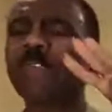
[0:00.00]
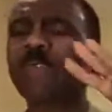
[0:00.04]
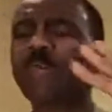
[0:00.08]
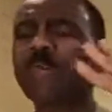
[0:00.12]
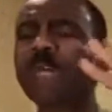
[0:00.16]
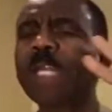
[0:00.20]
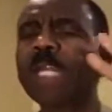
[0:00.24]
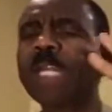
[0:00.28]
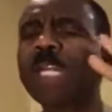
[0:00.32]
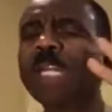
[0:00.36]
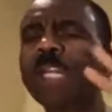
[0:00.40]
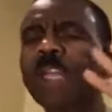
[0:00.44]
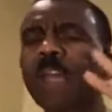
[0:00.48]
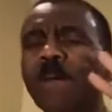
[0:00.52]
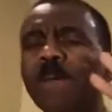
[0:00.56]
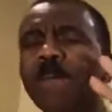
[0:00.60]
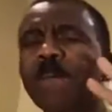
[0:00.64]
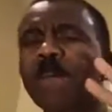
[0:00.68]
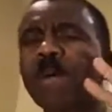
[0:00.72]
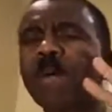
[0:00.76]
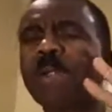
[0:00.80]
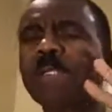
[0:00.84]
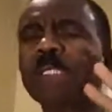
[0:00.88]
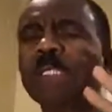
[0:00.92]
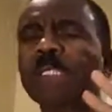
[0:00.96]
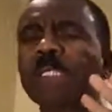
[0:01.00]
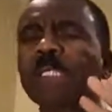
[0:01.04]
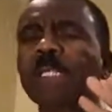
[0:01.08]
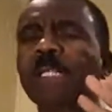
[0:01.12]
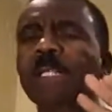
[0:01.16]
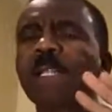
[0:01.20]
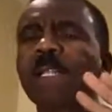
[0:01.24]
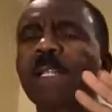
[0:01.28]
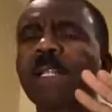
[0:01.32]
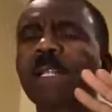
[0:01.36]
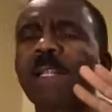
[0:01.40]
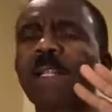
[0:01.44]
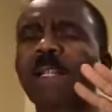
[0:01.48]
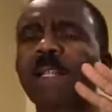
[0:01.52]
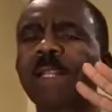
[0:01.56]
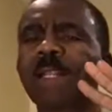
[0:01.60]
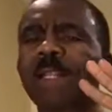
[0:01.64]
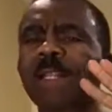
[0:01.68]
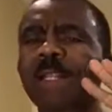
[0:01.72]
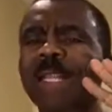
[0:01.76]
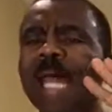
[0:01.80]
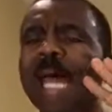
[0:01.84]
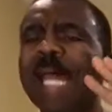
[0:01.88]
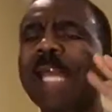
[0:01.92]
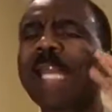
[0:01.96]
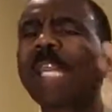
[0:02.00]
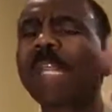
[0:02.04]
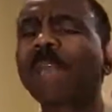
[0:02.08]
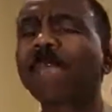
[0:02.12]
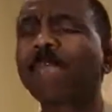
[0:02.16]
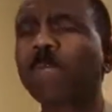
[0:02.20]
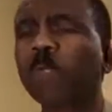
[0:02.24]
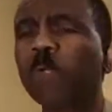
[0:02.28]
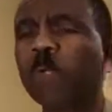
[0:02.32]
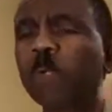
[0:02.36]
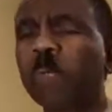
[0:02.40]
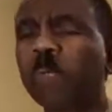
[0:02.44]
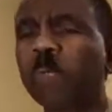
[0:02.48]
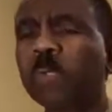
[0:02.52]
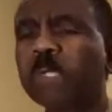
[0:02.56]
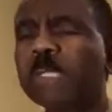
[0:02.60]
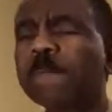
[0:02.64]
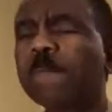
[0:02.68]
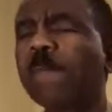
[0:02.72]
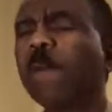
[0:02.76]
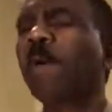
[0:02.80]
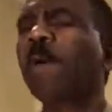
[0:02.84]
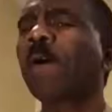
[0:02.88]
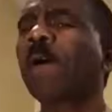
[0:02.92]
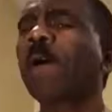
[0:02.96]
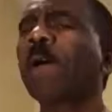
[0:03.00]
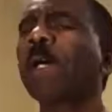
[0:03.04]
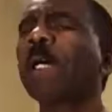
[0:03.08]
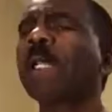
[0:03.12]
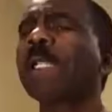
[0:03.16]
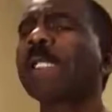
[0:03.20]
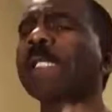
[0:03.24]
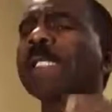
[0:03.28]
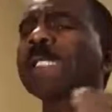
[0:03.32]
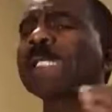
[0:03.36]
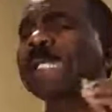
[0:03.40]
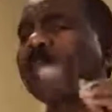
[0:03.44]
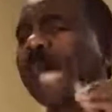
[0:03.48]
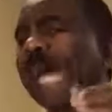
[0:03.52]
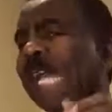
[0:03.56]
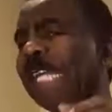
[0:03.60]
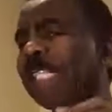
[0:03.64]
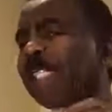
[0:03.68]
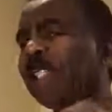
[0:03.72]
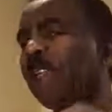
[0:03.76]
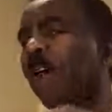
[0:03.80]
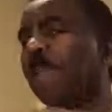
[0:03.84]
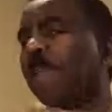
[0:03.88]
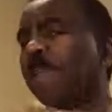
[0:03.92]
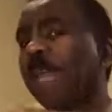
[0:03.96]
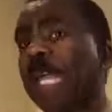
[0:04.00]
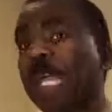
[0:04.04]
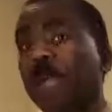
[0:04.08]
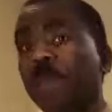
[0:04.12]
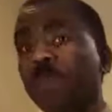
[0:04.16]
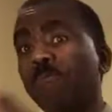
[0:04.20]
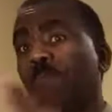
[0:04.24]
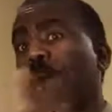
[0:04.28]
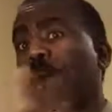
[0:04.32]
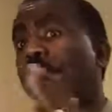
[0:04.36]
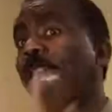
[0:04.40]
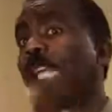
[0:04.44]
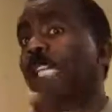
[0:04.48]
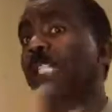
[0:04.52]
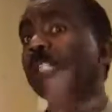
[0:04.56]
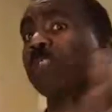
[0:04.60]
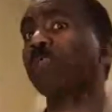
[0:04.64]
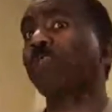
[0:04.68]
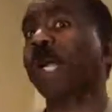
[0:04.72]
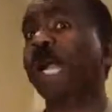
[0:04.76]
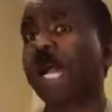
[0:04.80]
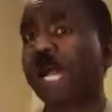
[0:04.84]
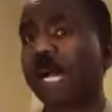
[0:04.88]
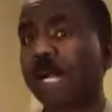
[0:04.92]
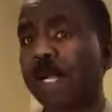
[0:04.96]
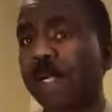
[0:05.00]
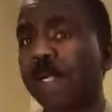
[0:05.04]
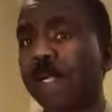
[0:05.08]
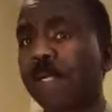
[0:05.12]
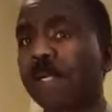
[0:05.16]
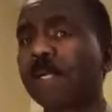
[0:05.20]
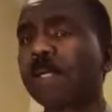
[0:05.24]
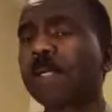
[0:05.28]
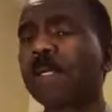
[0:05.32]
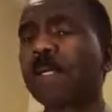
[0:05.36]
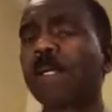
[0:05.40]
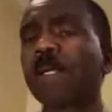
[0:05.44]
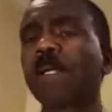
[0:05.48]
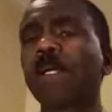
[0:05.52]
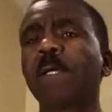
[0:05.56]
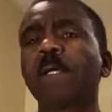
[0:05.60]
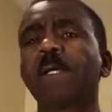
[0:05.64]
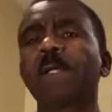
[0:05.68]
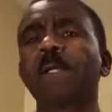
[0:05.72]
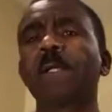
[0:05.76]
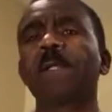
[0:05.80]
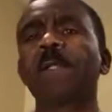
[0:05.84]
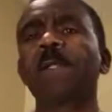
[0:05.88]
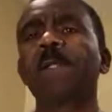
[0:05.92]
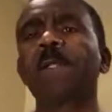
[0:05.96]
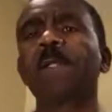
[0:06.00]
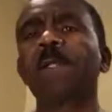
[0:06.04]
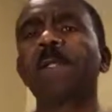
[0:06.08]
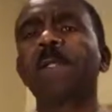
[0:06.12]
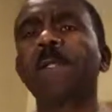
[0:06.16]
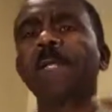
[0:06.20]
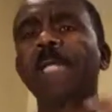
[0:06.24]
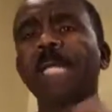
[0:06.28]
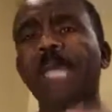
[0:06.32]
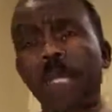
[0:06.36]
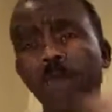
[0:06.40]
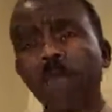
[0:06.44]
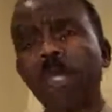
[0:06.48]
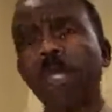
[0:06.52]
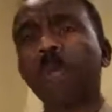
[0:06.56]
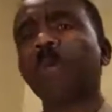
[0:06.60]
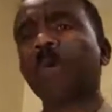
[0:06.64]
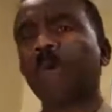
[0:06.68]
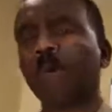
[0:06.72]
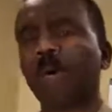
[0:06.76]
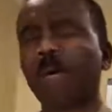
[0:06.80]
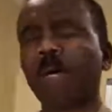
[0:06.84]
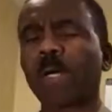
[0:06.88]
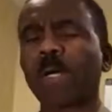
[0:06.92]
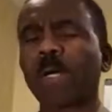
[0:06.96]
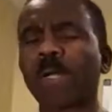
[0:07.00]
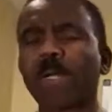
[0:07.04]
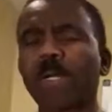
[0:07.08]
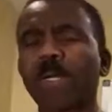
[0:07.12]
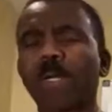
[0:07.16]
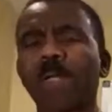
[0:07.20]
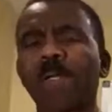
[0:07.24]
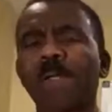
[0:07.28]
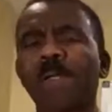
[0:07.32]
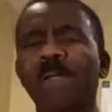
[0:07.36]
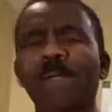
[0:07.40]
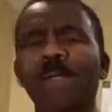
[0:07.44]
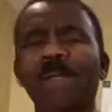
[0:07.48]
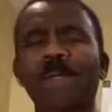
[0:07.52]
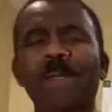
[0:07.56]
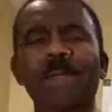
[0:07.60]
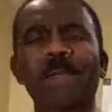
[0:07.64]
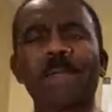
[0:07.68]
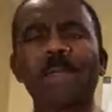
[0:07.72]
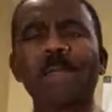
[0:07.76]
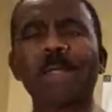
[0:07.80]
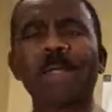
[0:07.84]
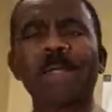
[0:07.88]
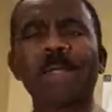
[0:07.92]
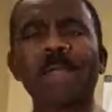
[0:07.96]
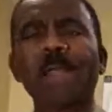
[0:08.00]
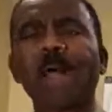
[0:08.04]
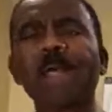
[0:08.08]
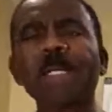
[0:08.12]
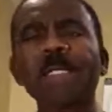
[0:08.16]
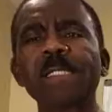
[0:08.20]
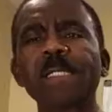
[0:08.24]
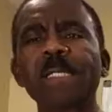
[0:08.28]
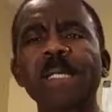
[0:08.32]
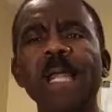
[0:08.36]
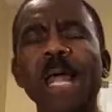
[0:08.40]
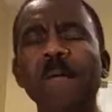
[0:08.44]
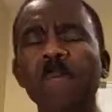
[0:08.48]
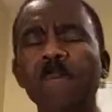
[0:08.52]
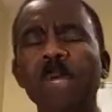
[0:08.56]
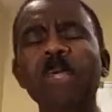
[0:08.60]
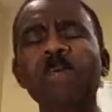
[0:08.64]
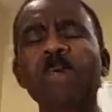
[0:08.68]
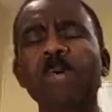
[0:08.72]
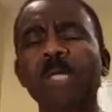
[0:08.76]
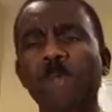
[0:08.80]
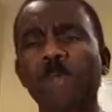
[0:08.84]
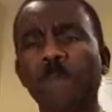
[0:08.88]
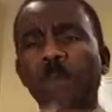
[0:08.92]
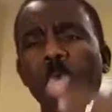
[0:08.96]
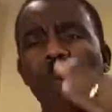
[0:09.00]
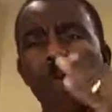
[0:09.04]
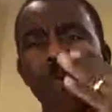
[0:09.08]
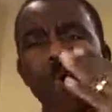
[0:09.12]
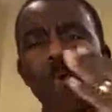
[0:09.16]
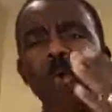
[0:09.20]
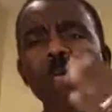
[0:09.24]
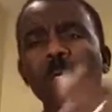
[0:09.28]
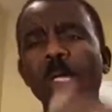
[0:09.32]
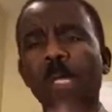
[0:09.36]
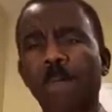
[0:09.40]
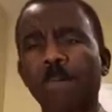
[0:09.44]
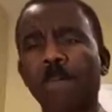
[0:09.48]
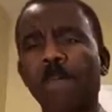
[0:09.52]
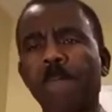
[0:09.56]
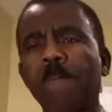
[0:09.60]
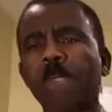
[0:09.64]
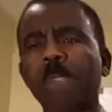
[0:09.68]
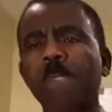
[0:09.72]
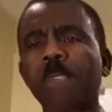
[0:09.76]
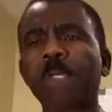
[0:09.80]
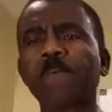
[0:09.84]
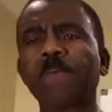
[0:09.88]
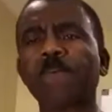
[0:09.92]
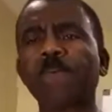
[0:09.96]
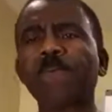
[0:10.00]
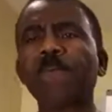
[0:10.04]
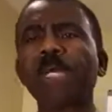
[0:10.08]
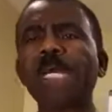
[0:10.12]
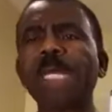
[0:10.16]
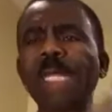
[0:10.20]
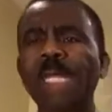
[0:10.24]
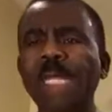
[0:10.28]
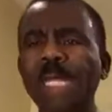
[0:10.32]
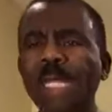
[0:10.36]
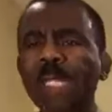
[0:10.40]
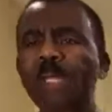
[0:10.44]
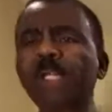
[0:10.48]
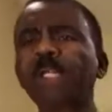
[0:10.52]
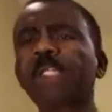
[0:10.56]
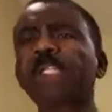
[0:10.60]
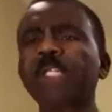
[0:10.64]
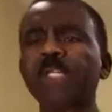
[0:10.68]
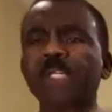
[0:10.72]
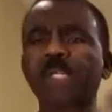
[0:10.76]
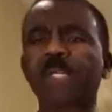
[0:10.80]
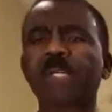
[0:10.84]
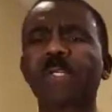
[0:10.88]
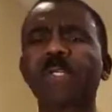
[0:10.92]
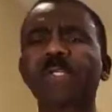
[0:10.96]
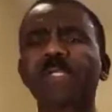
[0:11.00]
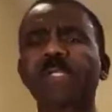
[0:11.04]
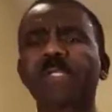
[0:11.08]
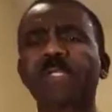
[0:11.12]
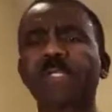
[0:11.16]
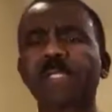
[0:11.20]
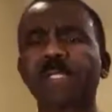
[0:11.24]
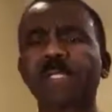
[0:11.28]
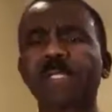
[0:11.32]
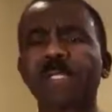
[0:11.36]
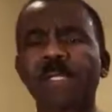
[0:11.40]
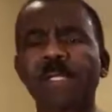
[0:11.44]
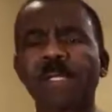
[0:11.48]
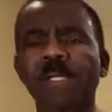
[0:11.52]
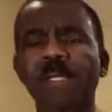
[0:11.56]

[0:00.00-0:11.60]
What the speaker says: three numbers that if used for the sides of a right triangle, they will work. And we're talking about whole numbers, three integers.